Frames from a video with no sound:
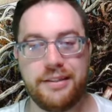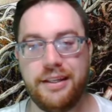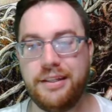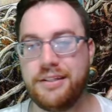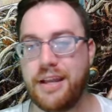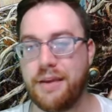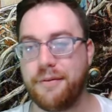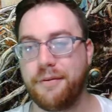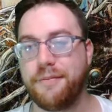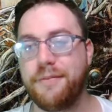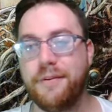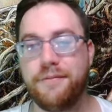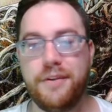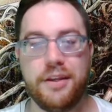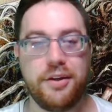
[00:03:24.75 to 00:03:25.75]
each having
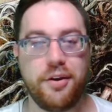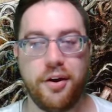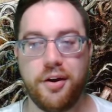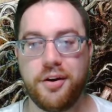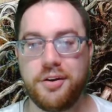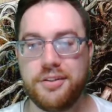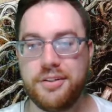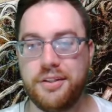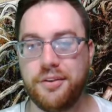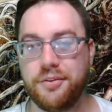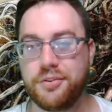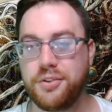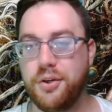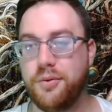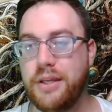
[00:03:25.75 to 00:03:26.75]
50 cards, and they'll
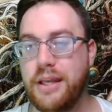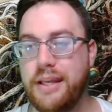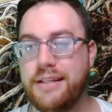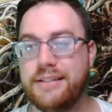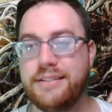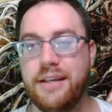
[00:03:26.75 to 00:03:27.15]
showcase